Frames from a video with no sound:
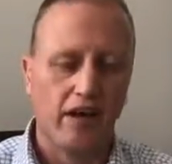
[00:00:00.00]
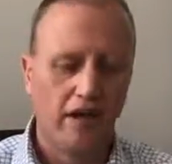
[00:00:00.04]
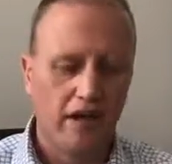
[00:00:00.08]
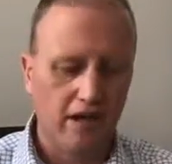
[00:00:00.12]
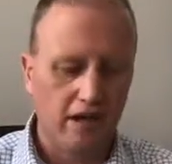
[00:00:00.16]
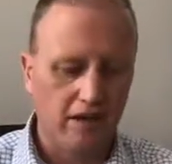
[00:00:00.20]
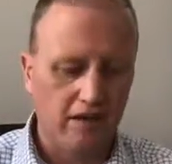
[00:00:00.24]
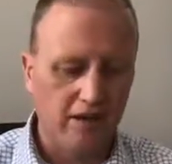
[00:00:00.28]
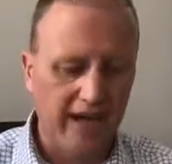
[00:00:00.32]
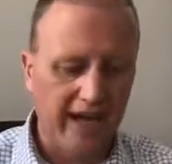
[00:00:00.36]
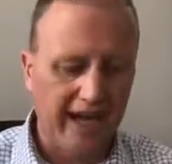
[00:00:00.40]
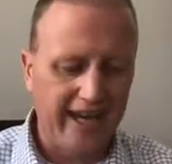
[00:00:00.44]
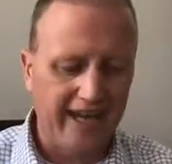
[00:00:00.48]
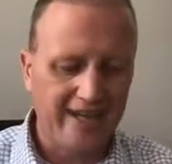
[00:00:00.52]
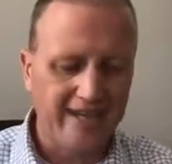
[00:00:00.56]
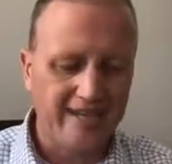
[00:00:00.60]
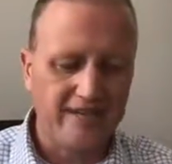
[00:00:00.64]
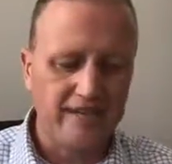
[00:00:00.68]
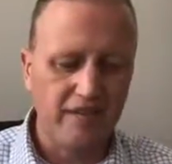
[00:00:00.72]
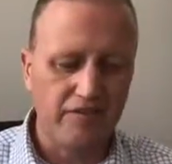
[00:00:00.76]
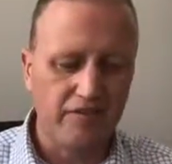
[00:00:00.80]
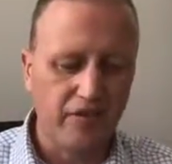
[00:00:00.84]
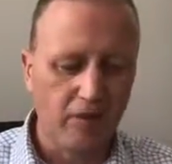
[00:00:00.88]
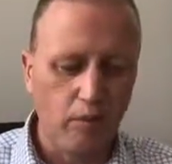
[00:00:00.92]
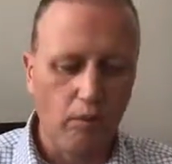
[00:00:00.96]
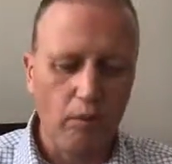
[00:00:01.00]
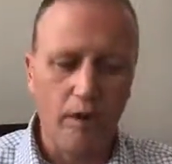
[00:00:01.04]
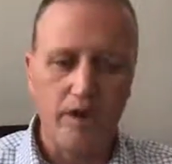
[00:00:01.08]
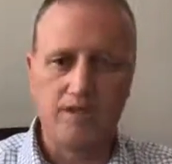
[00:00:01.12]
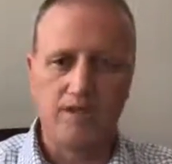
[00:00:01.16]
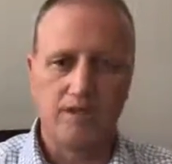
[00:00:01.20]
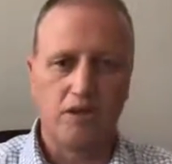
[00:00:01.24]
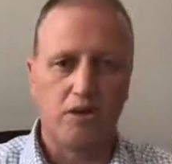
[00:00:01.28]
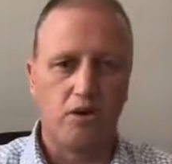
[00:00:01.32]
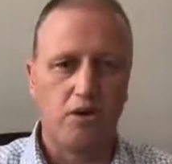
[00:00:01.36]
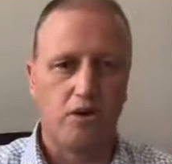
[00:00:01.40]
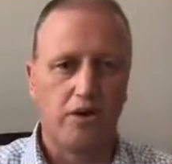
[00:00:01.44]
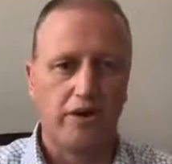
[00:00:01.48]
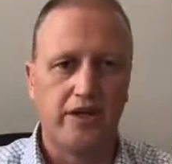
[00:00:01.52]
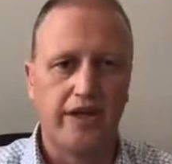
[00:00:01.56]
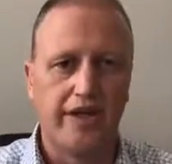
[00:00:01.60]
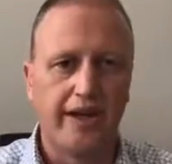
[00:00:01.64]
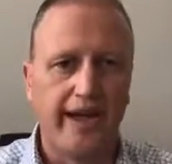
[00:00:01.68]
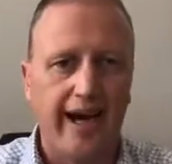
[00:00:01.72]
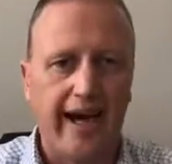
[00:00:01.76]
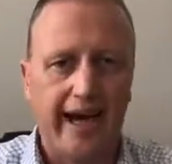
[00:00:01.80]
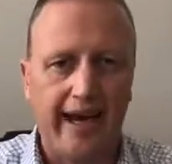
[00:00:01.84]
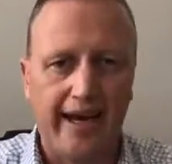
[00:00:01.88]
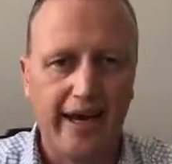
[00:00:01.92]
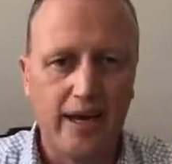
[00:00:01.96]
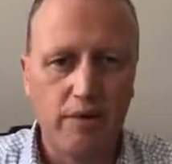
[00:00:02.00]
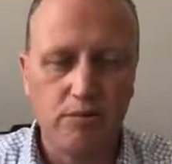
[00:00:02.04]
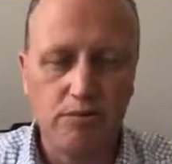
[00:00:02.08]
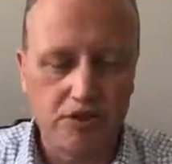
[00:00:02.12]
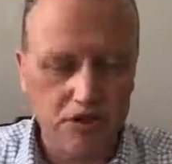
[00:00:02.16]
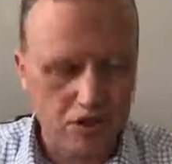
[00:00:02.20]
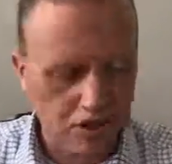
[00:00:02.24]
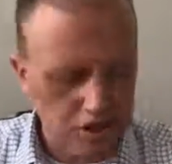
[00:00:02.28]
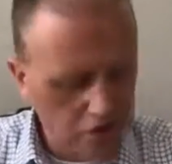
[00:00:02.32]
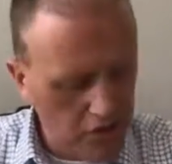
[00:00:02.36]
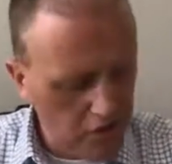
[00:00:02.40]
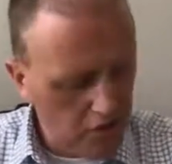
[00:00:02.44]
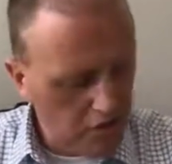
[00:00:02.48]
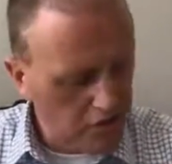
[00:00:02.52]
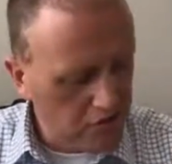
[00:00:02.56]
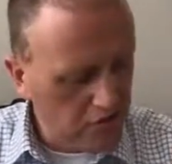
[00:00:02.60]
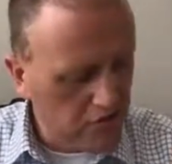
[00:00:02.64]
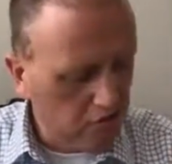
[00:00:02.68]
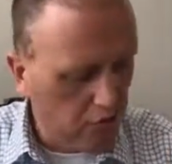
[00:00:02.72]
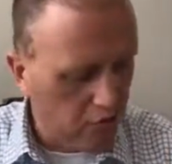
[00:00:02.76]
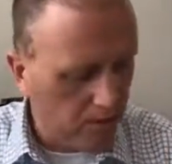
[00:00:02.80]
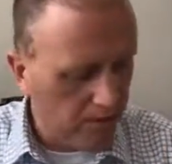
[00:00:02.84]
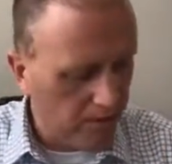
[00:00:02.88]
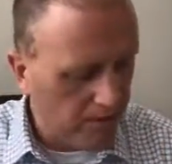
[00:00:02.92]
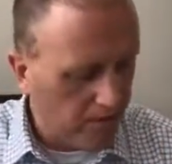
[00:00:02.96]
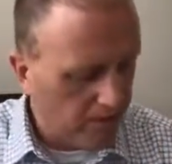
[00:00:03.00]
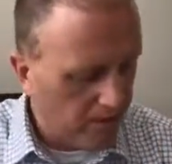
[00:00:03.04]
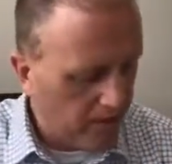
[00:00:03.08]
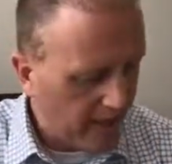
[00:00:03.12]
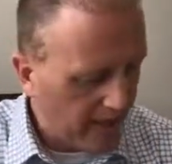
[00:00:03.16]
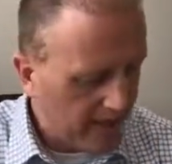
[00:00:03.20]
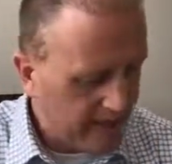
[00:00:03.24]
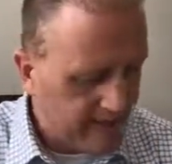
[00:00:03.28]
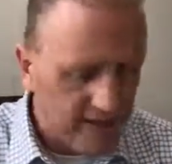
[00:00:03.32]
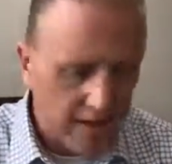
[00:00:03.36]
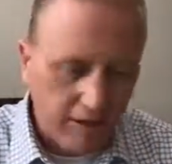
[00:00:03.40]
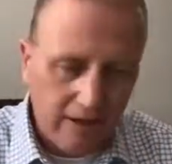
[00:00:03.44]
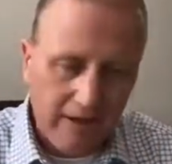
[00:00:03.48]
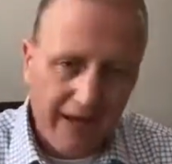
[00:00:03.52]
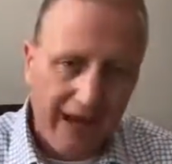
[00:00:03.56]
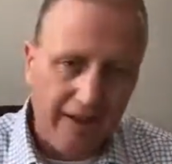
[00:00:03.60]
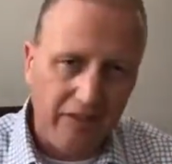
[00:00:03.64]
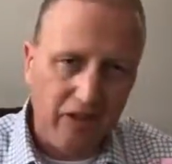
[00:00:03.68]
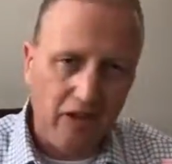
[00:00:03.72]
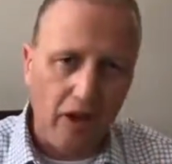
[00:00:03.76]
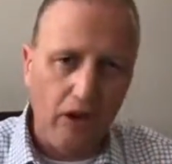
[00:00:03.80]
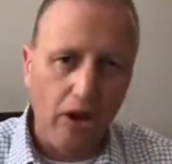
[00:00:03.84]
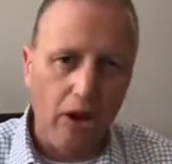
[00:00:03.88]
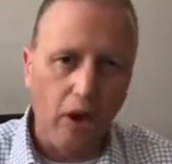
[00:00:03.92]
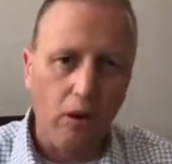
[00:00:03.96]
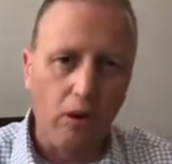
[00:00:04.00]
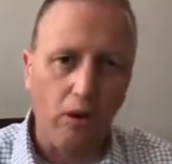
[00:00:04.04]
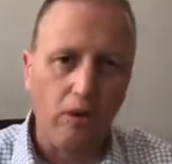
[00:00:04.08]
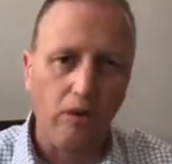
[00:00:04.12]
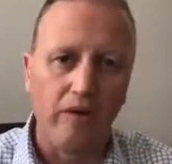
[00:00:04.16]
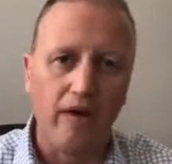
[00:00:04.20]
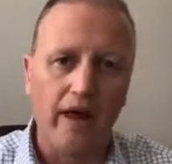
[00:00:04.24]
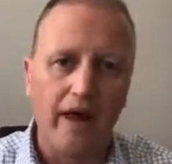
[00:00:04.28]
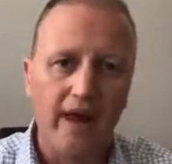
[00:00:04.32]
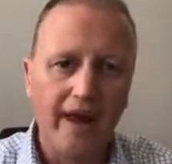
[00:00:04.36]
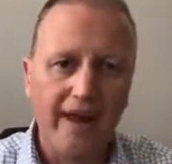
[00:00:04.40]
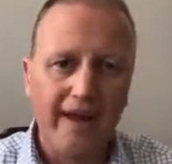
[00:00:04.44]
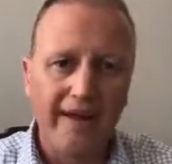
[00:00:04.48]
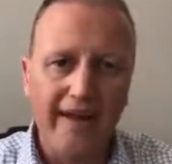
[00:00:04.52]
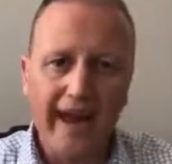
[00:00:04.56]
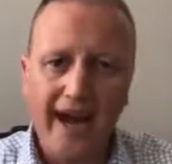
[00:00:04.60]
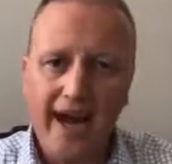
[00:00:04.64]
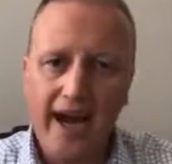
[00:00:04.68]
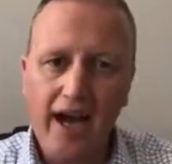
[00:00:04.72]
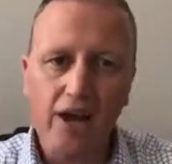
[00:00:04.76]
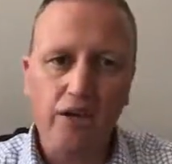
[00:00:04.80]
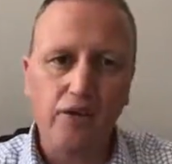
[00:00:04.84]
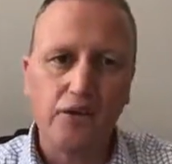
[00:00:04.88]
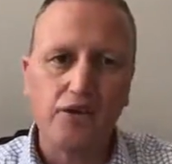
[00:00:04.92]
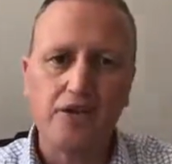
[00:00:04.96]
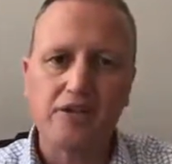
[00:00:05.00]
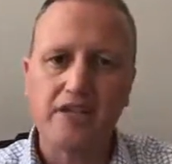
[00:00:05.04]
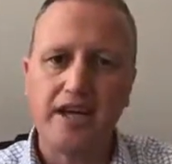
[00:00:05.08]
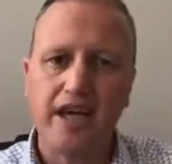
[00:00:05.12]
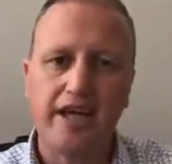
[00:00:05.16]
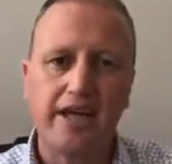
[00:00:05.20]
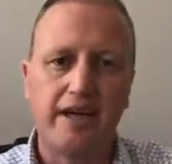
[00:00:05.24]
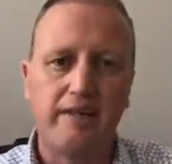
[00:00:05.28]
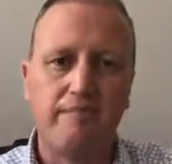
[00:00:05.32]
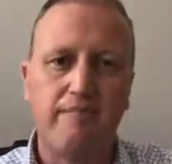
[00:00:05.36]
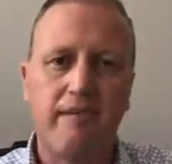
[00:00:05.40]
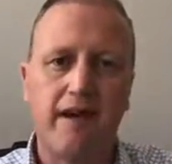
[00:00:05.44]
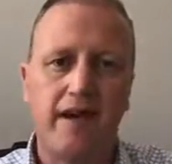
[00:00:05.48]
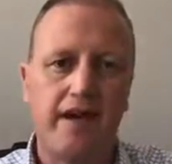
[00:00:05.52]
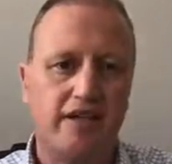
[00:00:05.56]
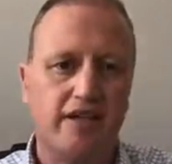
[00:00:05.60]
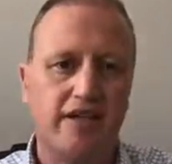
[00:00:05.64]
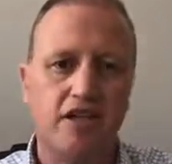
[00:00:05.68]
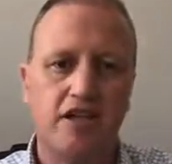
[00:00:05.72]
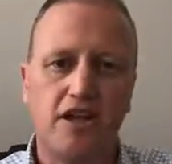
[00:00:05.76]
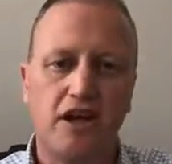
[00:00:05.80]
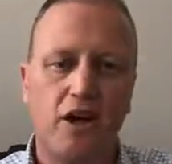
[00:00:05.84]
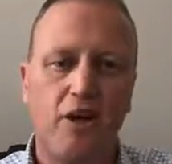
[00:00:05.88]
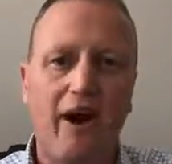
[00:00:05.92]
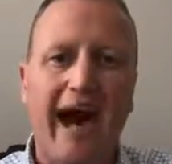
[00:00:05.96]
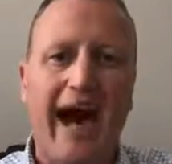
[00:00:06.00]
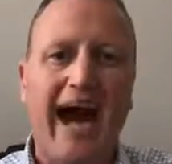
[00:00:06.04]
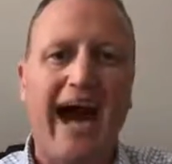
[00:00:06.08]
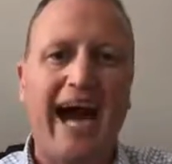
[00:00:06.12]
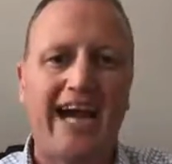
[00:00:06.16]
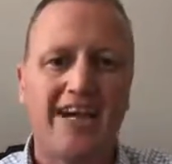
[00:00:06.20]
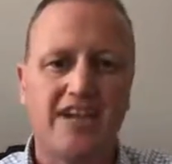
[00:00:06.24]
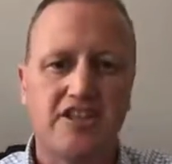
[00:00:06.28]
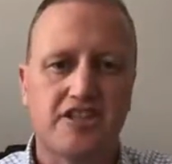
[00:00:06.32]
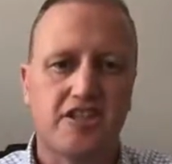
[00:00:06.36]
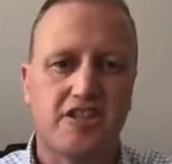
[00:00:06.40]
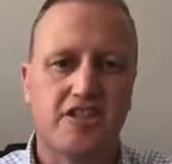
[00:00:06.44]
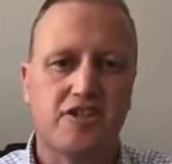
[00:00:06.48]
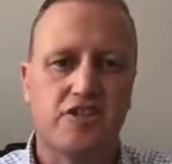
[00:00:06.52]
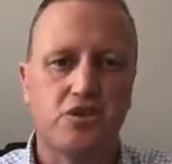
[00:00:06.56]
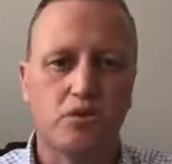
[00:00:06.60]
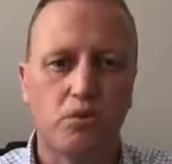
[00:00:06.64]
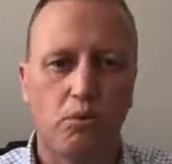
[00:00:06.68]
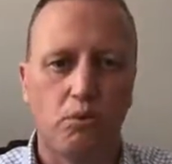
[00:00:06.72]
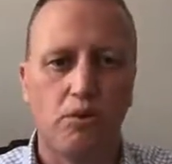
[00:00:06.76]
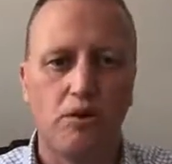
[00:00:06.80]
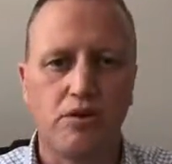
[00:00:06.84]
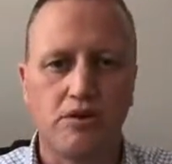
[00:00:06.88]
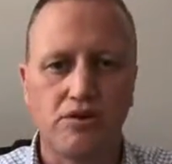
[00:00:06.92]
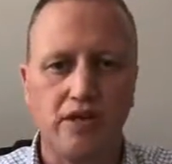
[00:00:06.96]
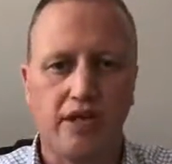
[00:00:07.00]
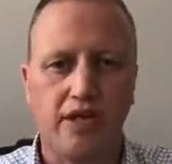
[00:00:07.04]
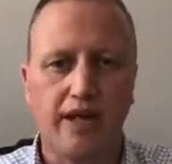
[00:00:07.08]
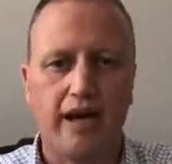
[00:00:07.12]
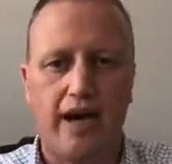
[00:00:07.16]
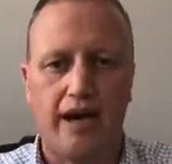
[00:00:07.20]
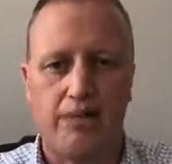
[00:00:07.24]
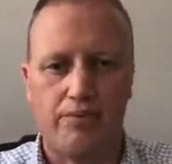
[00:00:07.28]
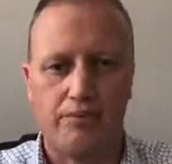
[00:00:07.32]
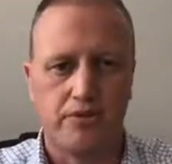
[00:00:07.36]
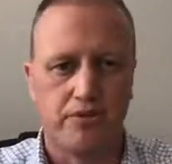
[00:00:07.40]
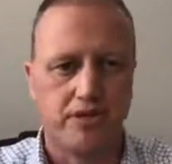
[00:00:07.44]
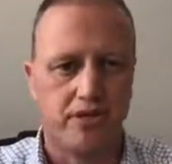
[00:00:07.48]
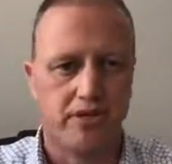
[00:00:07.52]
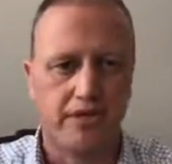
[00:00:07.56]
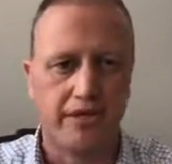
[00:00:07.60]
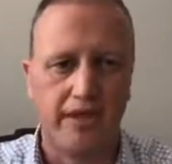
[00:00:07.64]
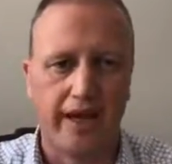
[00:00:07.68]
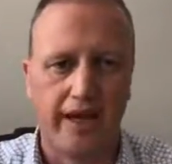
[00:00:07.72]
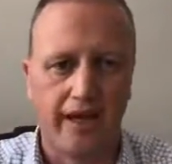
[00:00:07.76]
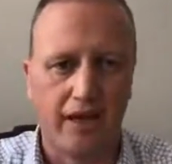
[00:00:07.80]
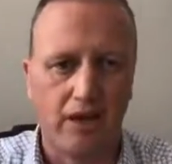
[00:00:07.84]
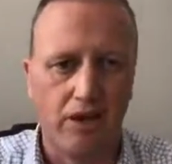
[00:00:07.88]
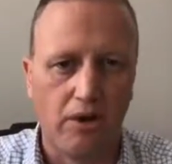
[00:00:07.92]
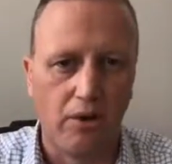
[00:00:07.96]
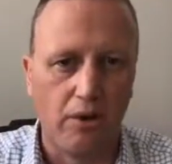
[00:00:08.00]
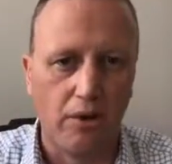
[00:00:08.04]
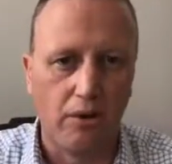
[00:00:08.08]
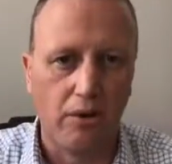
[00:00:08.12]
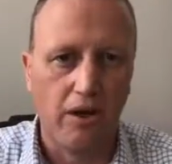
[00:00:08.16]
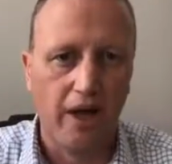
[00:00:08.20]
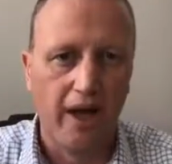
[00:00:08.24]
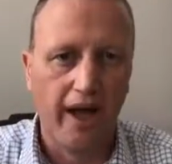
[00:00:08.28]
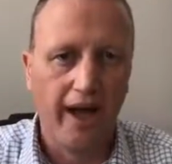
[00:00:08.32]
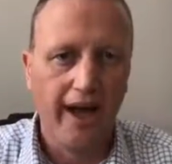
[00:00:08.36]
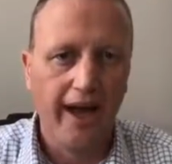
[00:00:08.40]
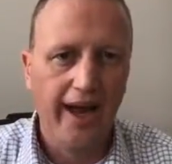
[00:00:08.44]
okay, as if he wasn't going to die. That was just huge for me. But I said, you got the goal. Now you're taking, action towards accomplishing that goal.